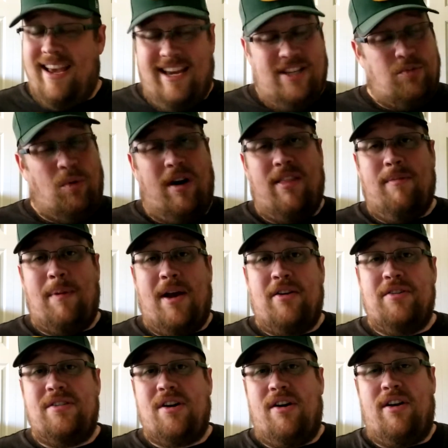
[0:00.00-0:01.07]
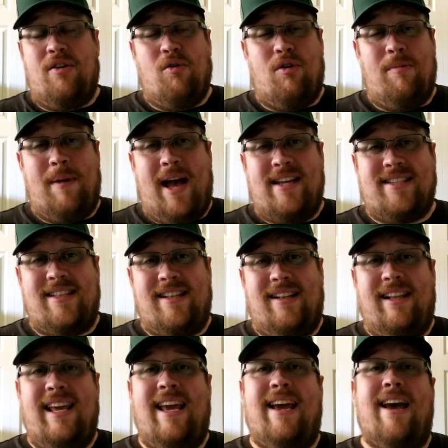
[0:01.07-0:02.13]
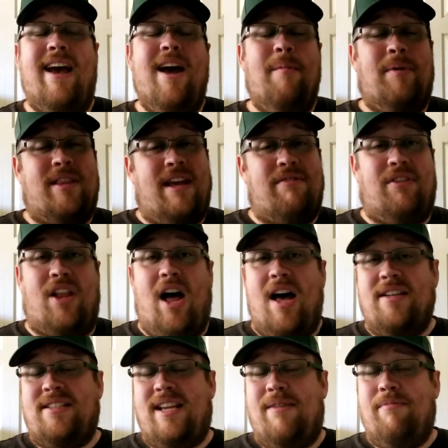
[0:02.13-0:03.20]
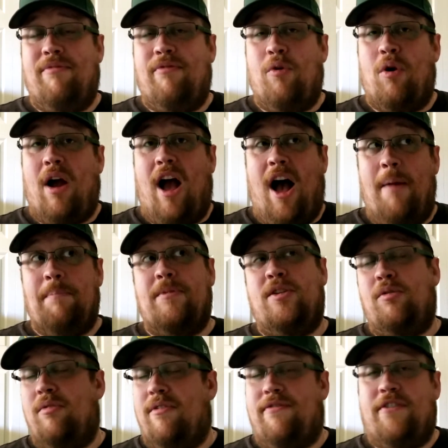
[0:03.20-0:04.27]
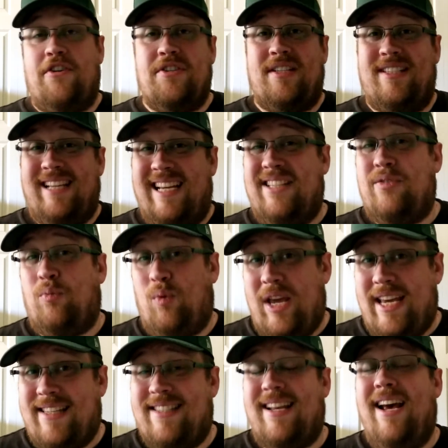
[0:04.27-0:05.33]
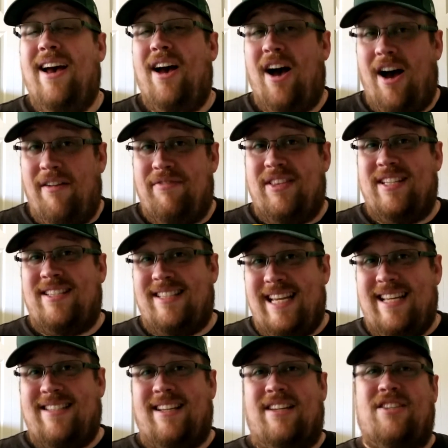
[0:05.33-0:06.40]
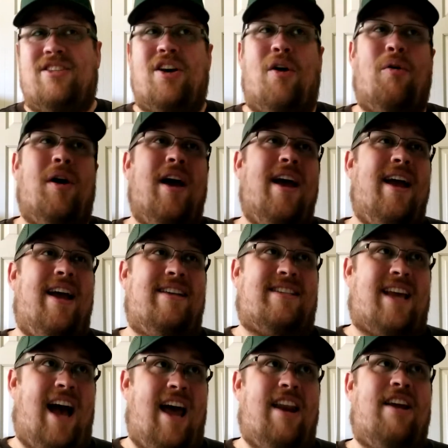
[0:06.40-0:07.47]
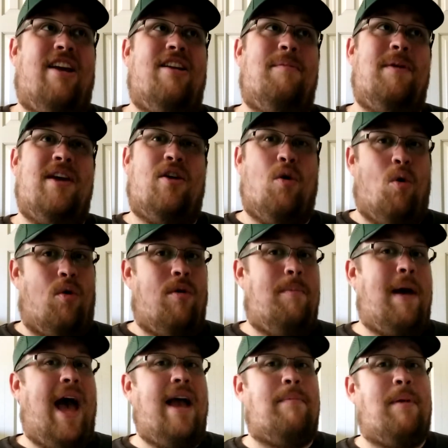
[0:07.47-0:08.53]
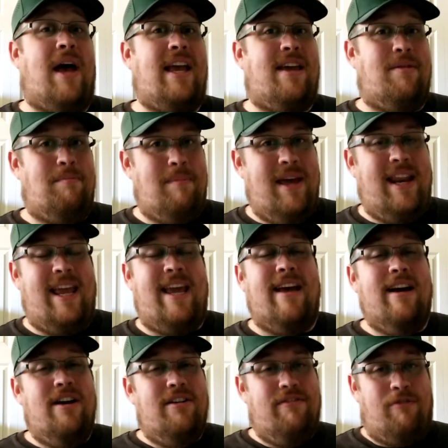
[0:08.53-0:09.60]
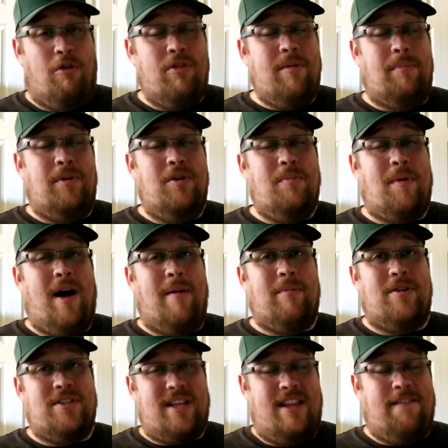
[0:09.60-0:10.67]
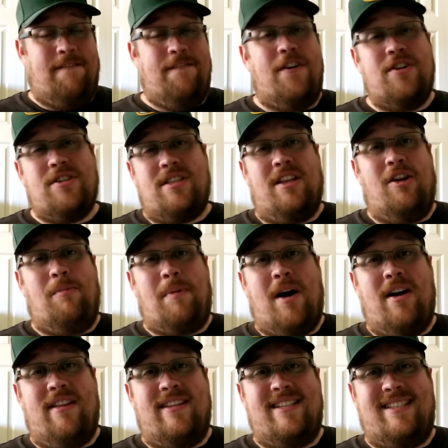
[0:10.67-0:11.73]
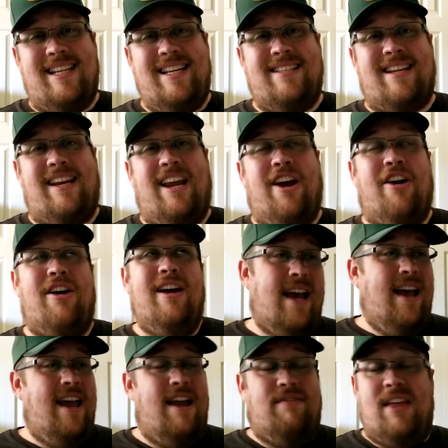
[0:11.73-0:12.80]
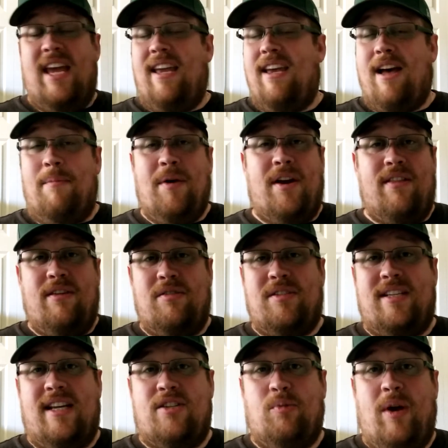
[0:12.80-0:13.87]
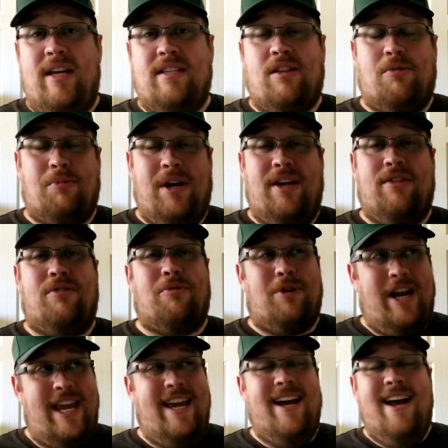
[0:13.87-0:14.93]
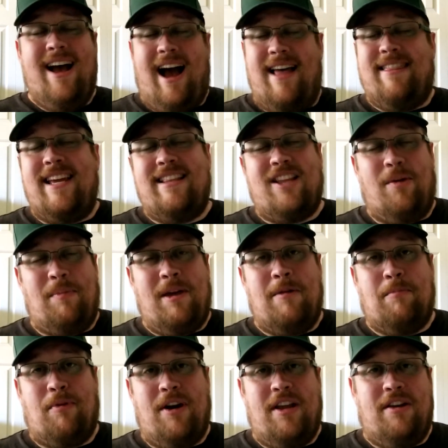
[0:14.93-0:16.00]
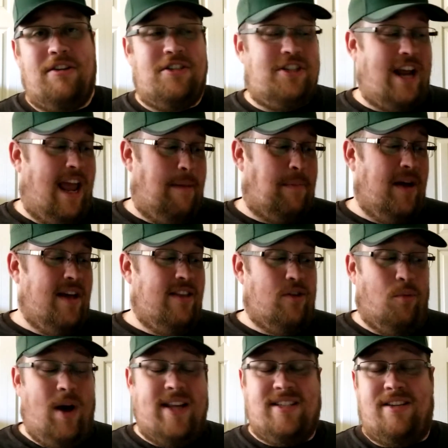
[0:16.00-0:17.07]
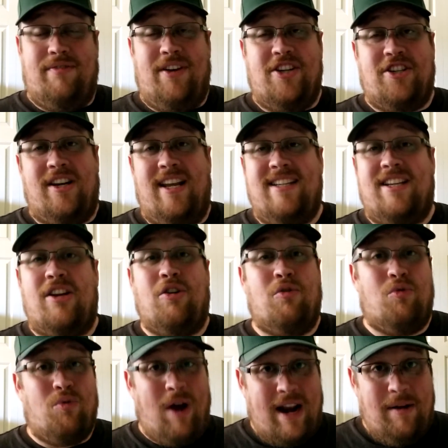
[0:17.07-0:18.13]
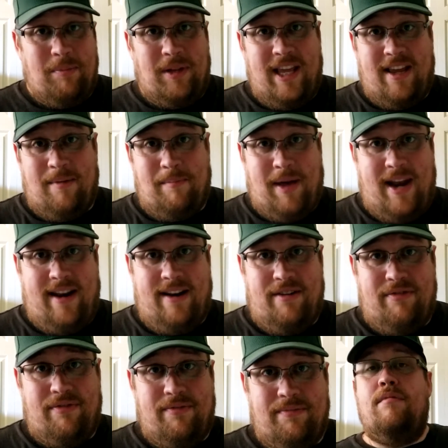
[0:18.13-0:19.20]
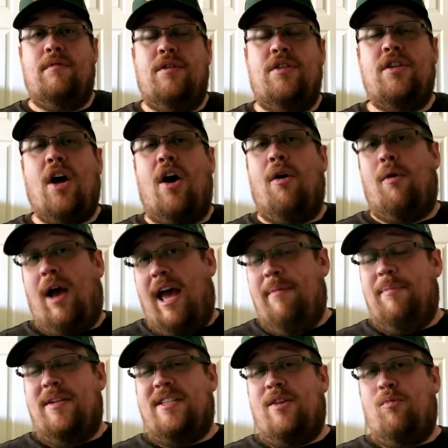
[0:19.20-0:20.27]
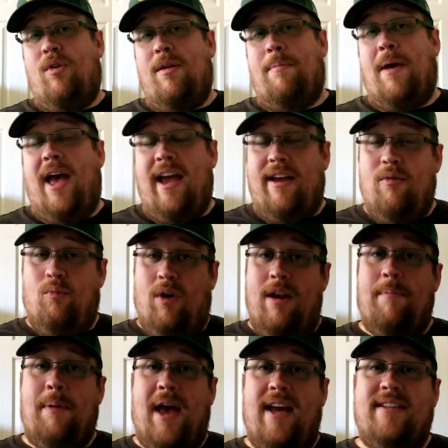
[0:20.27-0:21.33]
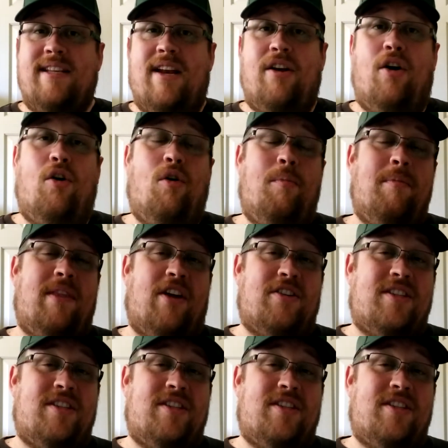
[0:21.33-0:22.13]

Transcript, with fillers: He's one of the better starting quarterbacks in the league, but they've lost him for up to the first six weeks of the season. So it's kind of going to be quarterback by committee for the Blue Bombers in the first little part of the season here. If they can come out of those six weeks three and three, I think they'll be in pretty good shape. The West Division is incredibly competitive. So Edmonton, Winnipeg. Winnipeg's at home. They're